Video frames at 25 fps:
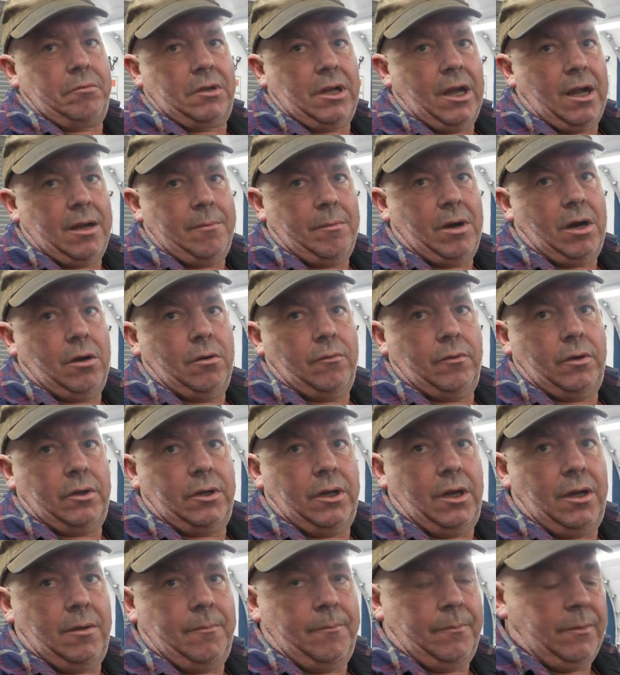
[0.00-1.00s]
game over,
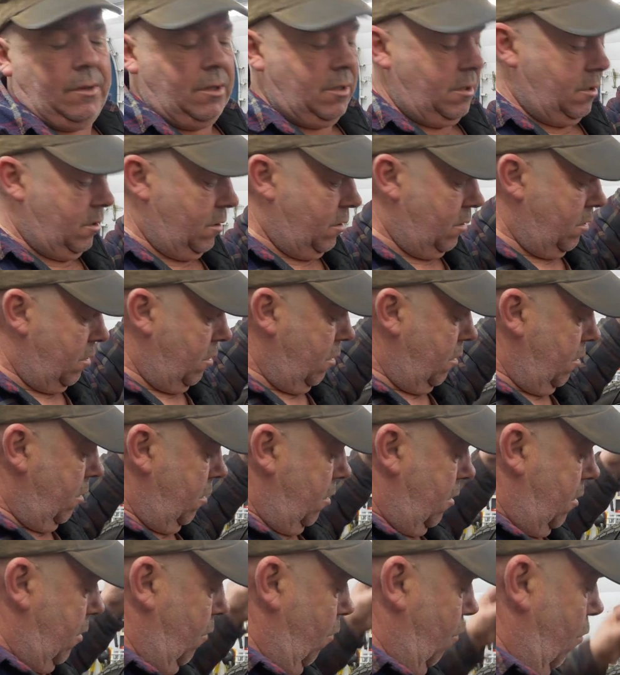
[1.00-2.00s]

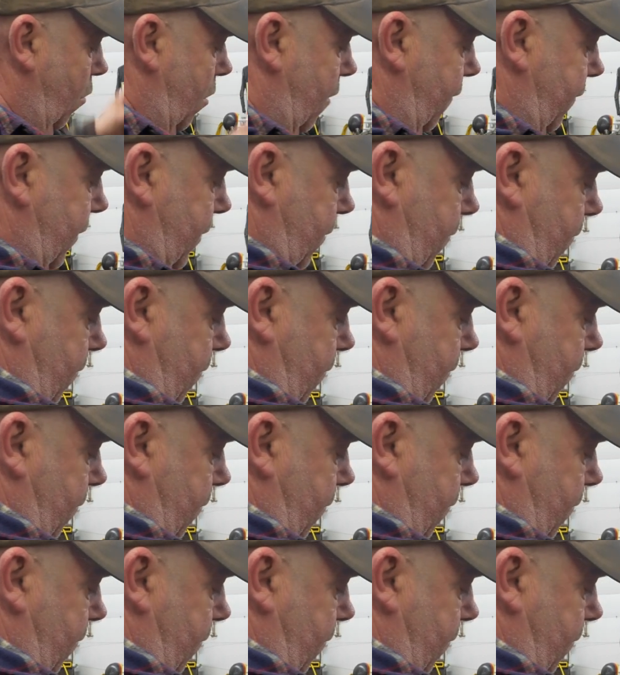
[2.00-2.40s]
So what I've